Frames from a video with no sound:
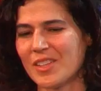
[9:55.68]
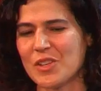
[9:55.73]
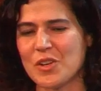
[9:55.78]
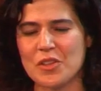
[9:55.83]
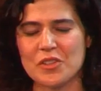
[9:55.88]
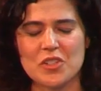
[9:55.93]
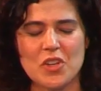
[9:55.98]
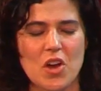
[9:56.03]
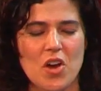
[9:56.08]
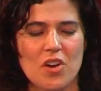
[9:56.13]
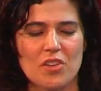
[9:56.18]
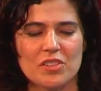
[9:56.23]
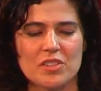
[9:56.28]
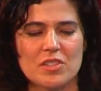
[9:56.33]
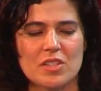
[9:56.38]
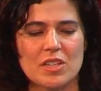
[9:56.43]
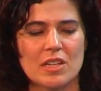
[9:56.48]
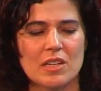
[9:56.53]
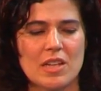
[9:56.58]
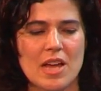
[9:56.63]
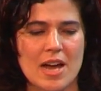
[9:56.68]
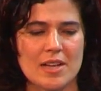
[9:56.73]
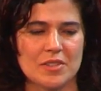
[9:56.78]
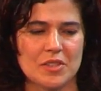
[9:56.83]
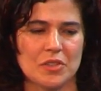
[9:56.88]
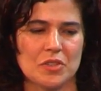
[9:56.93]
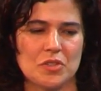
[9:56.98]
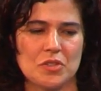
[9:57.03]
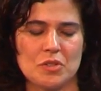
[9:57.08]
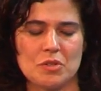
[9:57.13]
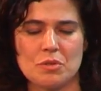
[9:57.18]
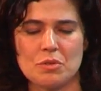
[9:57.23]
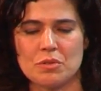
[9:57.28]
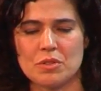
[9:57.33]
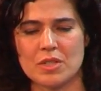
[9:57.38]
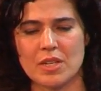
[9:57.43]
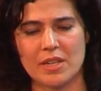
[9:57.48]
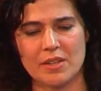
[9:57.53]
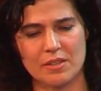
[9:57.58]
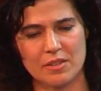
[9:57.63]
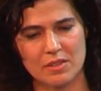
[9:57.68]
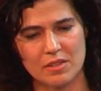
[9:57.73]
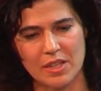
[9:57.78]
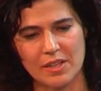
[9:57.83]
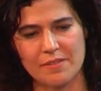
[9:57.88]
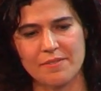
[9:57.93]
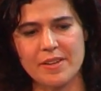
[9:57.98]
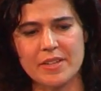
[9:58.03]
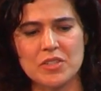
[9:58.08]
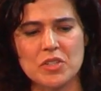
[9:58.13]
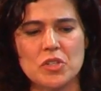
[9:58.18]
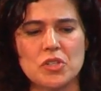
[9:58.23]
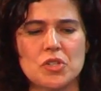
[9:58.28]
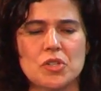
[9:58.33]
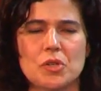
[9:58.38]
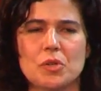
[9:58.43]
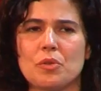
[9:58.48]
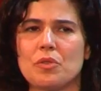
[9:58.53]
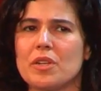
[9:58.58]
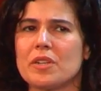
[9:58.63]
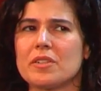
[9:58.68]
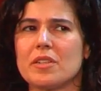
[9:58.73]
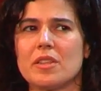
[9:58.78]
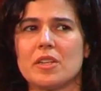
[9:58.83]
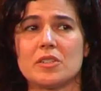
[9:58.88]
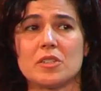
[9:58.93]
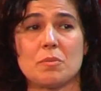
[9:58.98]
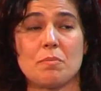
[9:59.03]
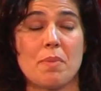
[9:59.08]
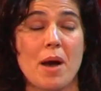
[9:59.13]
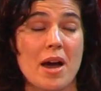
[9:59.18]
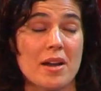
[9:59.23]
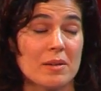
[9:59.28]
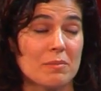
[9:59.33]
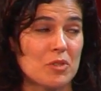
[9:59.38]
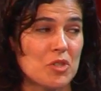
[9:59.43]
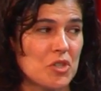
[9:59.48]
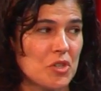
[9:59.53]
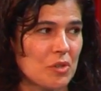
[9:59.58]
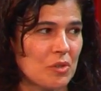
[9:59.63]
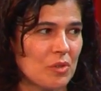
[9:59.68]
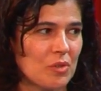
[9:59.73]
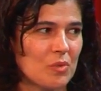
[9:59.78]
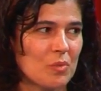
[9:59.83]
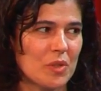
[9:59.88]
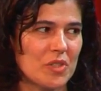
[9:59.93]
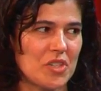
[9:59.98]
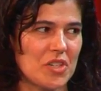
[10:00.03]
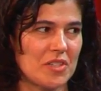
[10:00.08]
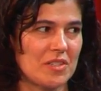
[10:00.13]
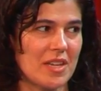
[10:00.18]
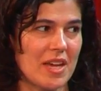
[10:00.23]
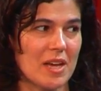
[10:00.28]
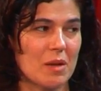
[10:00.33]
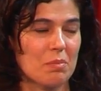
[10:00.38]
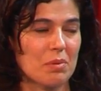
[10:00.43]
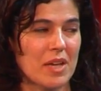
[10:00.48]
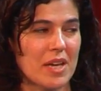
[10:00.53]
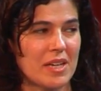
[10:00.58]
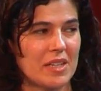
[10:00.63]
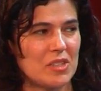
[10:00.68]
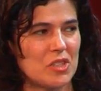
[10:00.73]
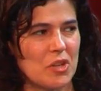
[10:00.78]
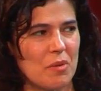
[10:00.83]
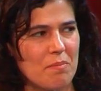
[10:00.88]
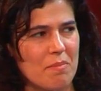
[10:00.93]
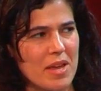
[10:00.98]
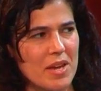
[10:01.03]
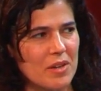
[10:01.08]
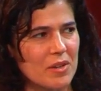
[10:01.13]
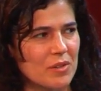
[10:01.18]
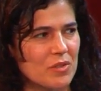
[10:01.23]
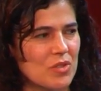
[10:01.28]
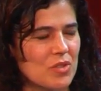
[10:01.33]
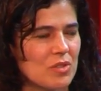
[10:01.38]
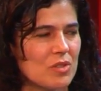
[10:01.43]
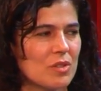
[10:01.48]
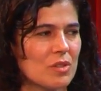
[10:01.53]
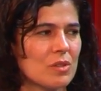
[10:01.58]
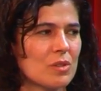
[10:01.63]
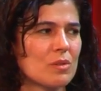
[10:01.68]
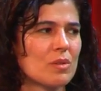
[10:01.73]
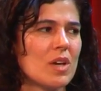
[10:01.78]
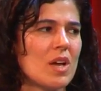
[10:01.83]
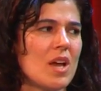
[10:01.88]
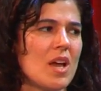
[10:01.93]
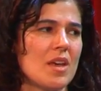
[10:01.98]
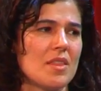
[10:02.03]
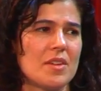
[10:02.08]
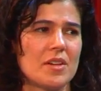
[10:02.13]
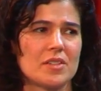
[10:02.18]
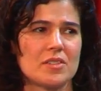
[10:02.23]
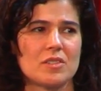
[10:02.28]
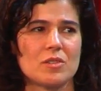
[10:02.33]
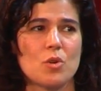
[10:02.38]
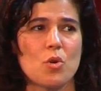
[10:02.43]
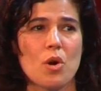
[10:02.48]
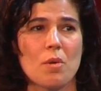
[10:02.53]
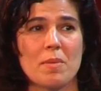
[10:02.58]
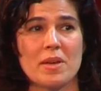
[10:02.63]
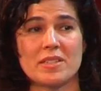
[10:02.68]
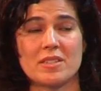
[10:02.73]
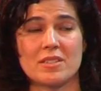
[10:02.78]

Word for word: you know, there's all these classic stews like like fesenjoun, there, there's bademjoon, which is eggplant and tomato stew. There's ghormeh